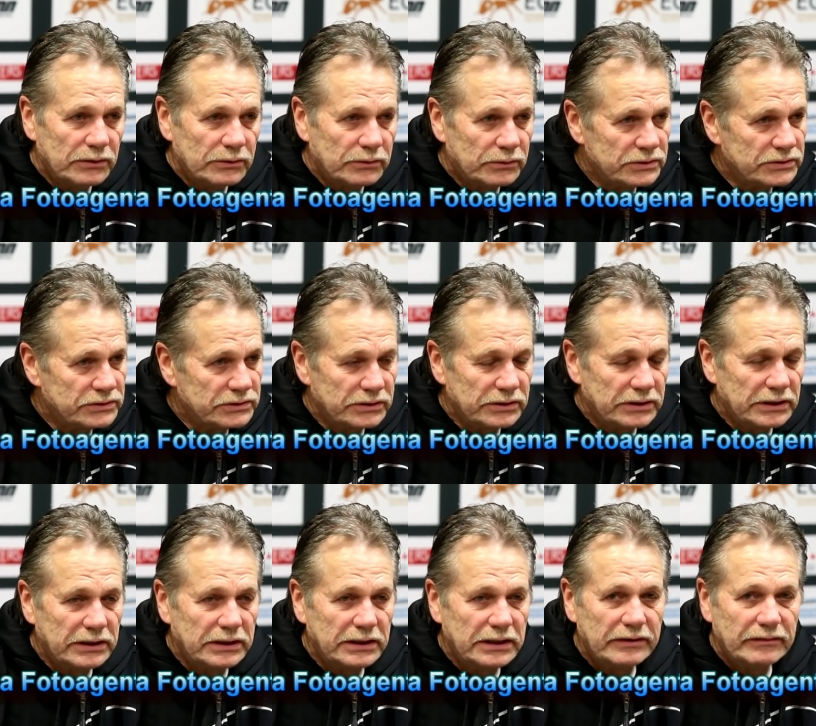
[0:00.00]
we're
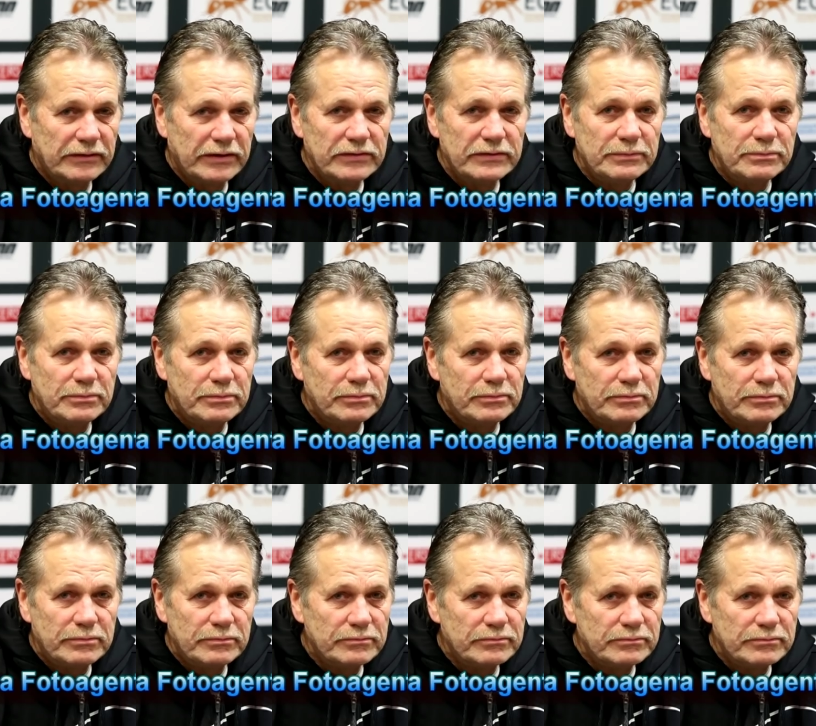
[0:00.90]
certainly going to give every
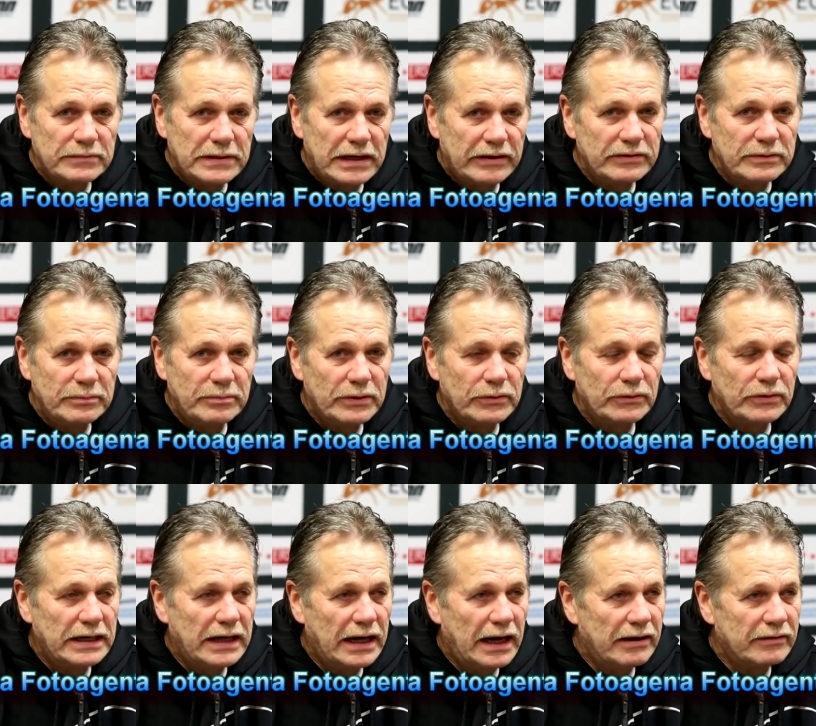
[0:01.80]
every bit
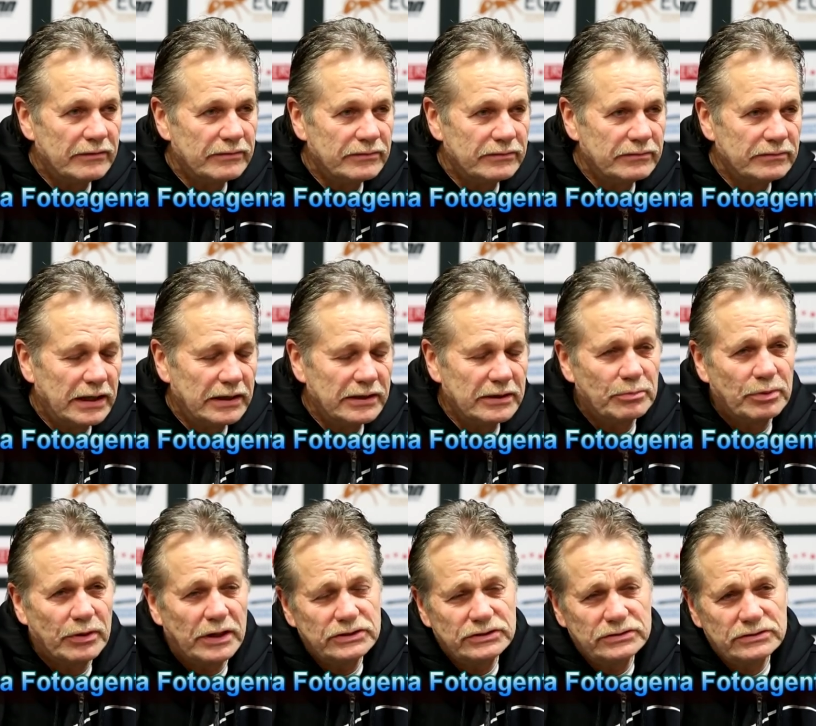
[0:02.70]
we have. And the
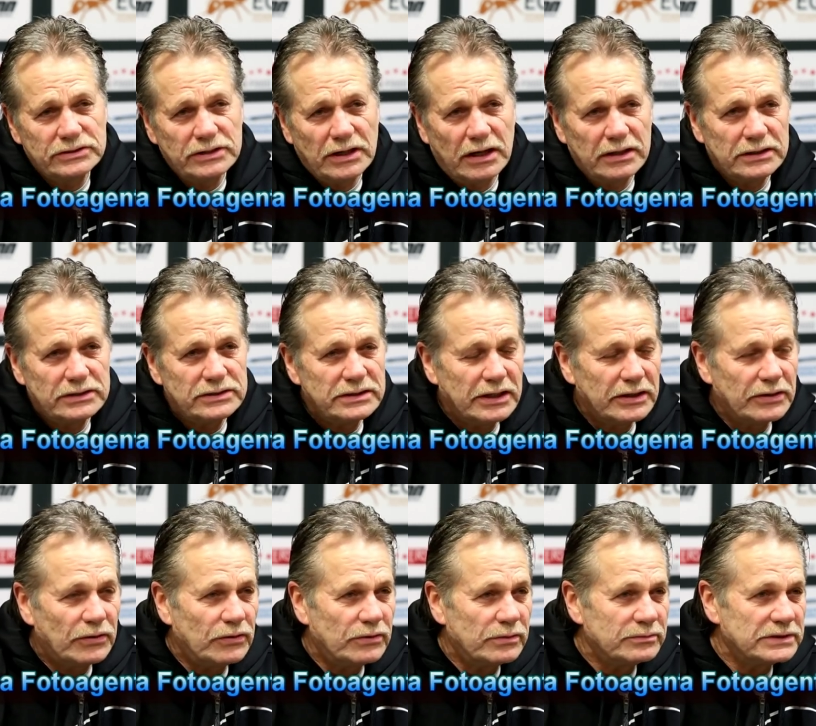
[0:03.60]
pressure's on us at
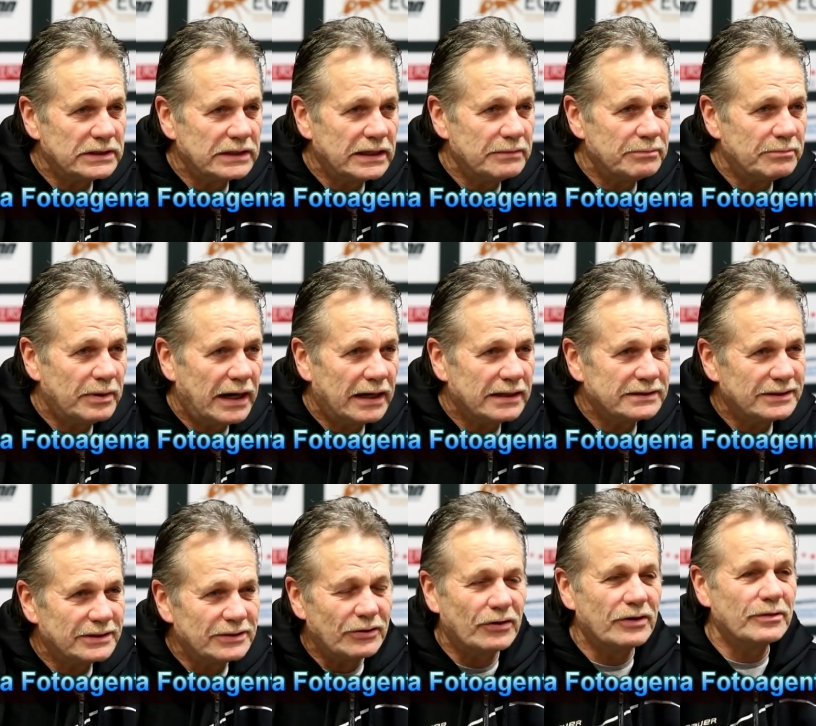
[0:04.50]
home to get back
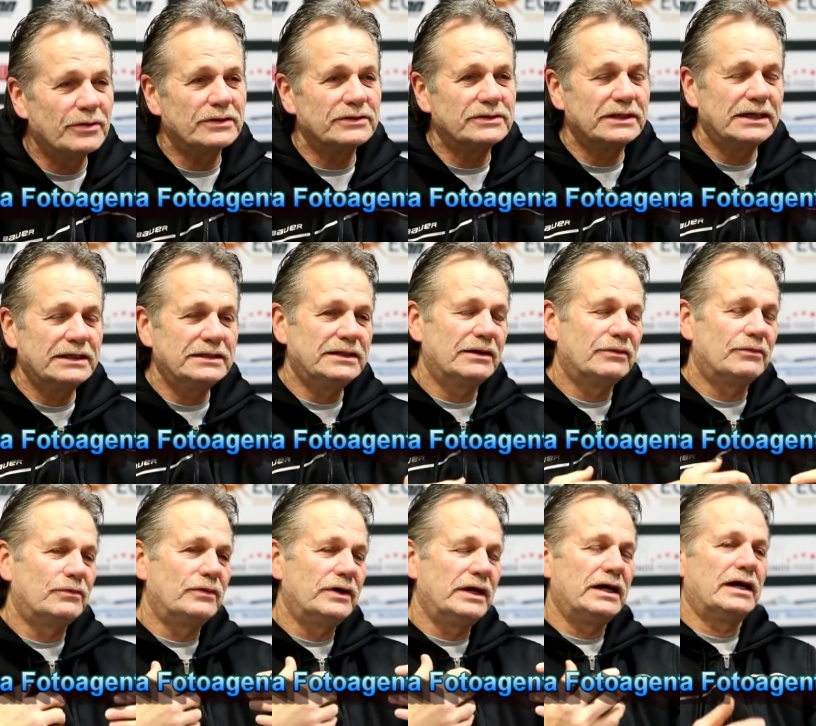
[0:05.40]
to normal, to get
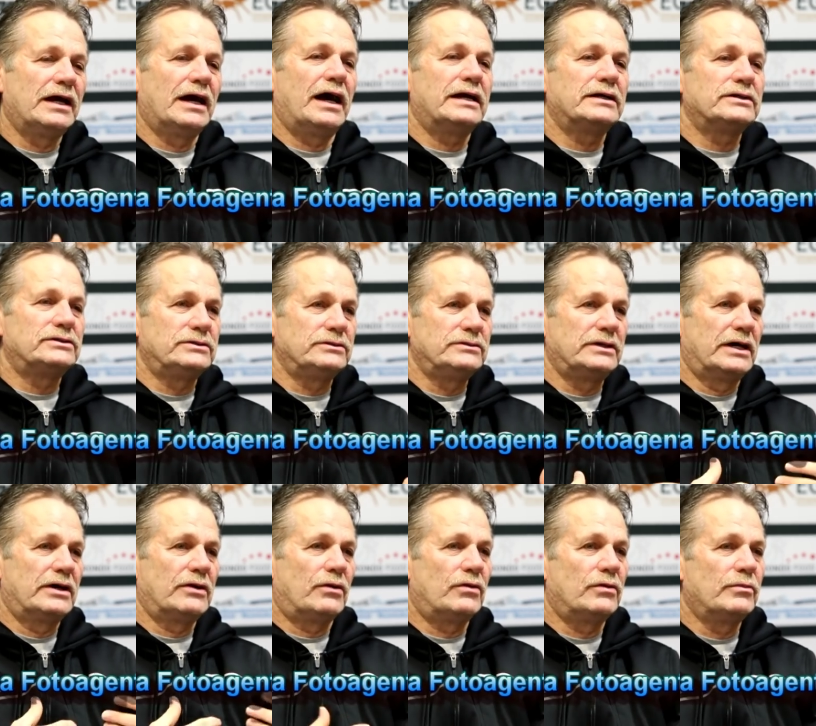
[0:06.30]
that winning attitude
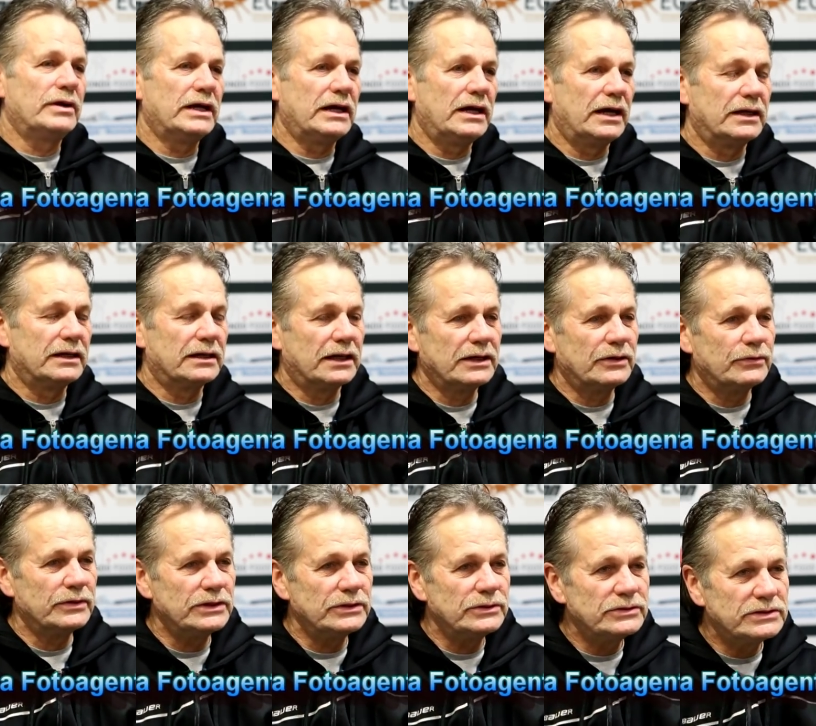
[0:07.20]
at home again, like
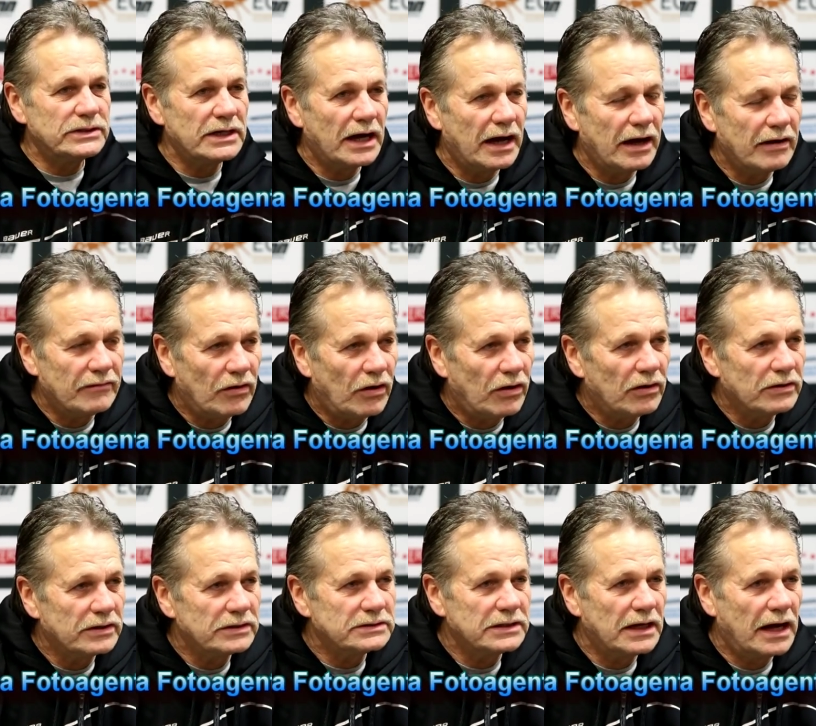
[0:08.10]
we used to have
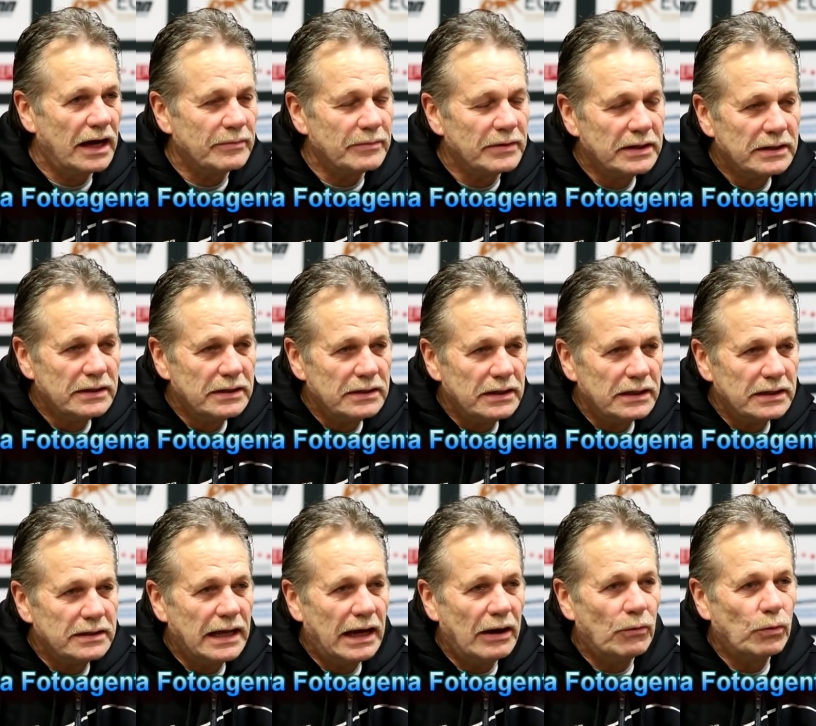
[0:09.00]
all the time.
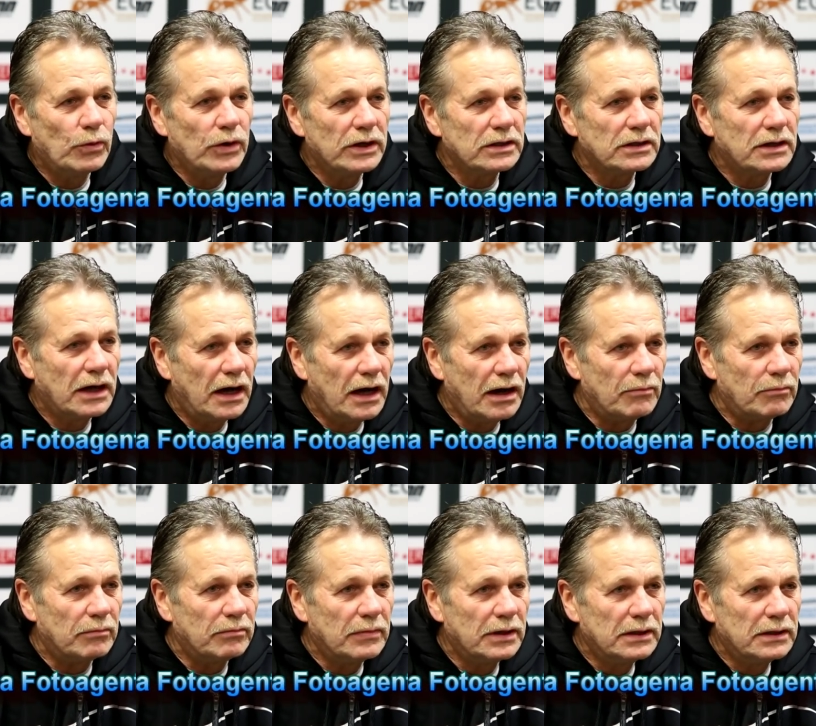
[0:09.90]
And that will
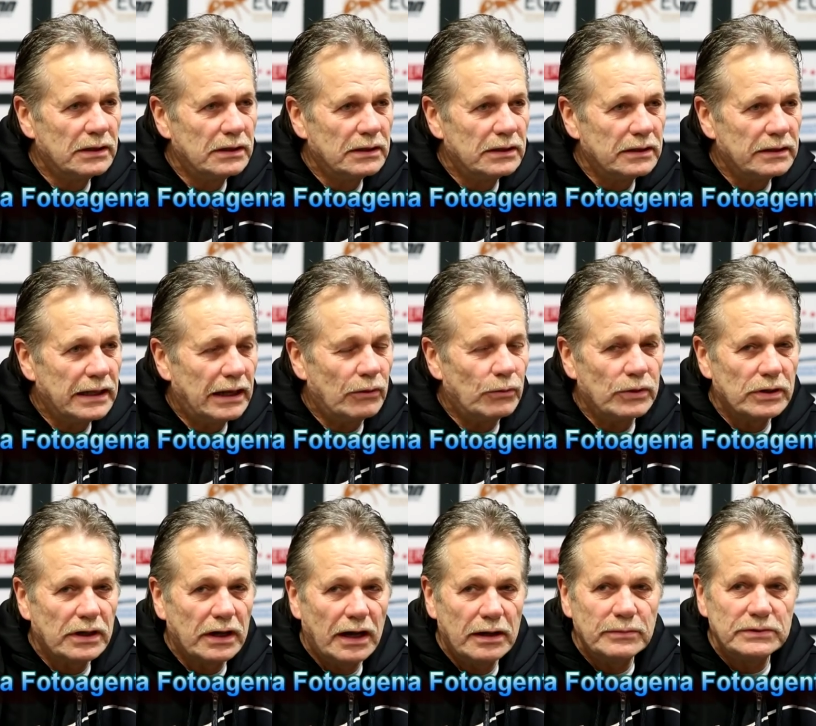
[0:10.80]
come. That
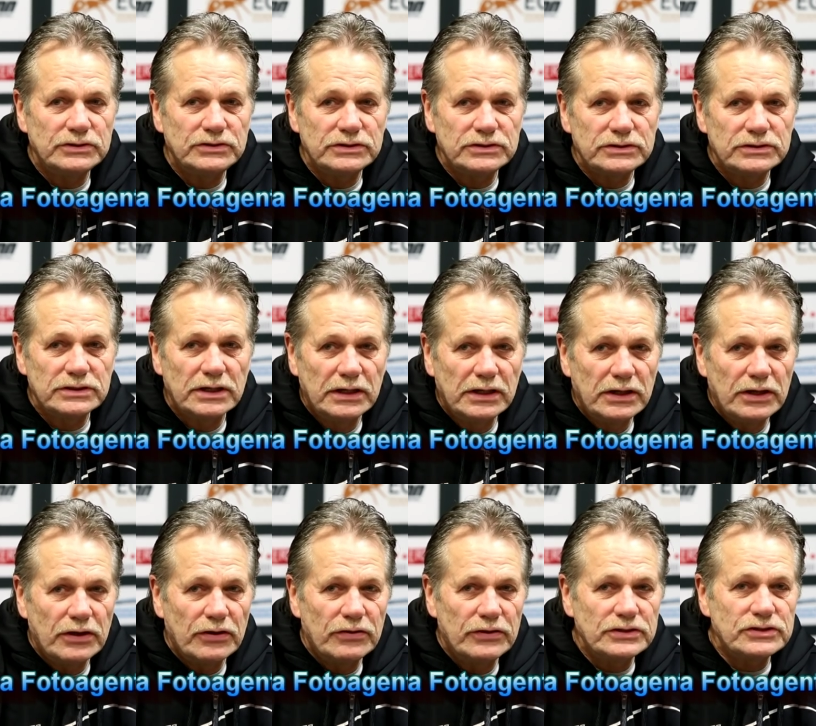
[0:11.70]
will come. It's just
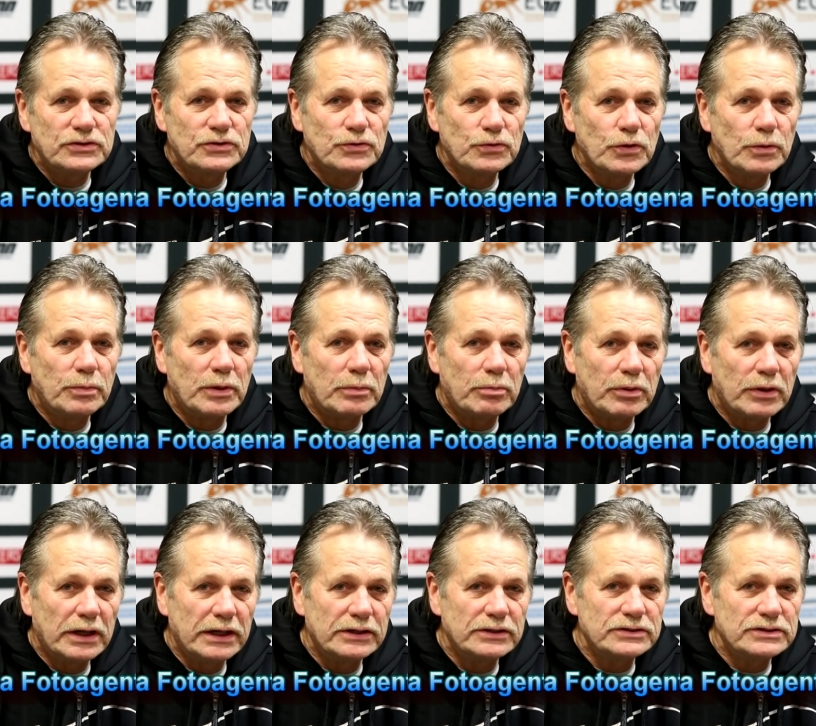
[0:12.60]
this group of
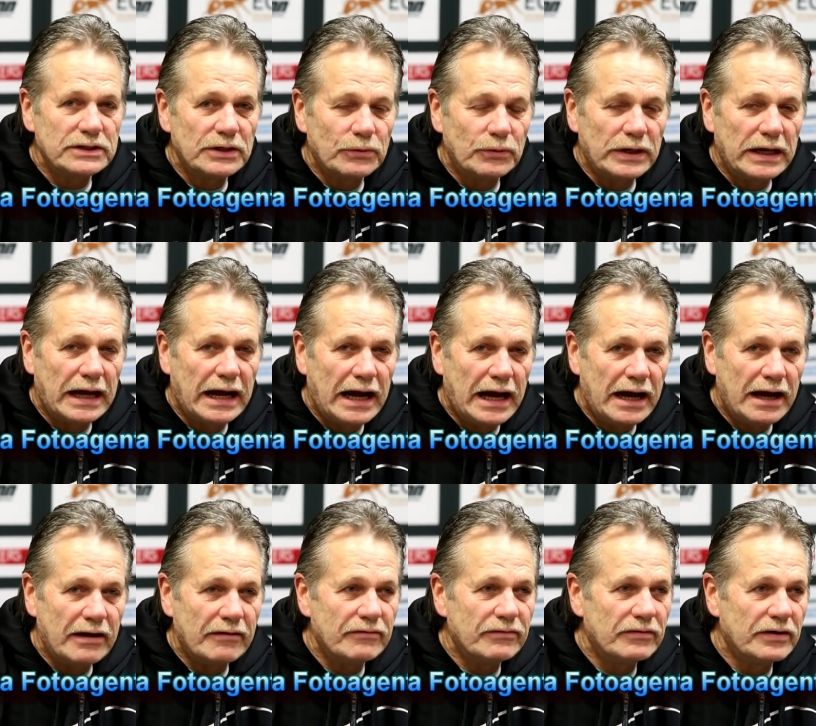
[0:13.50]
players that we
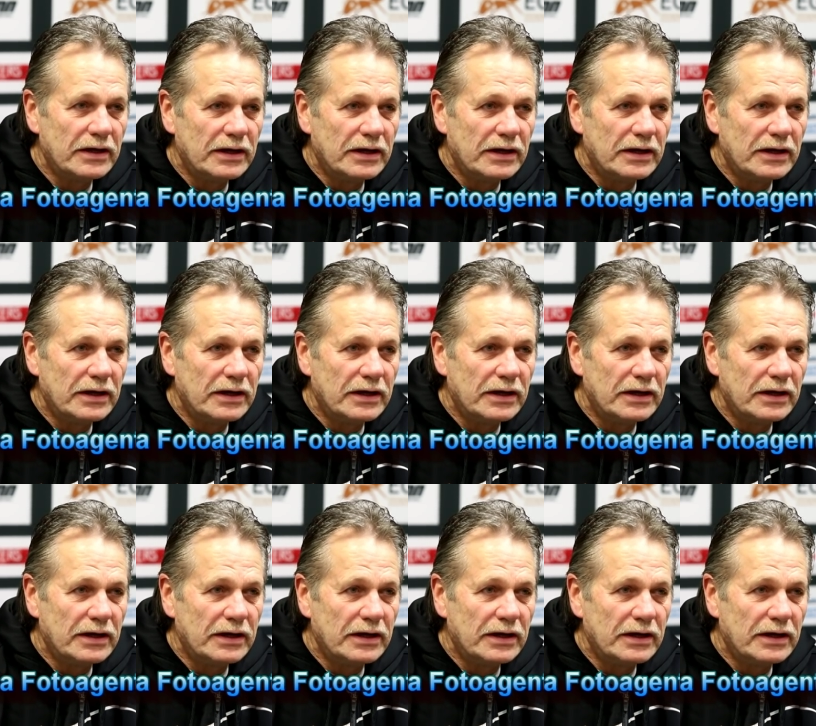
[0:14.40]
have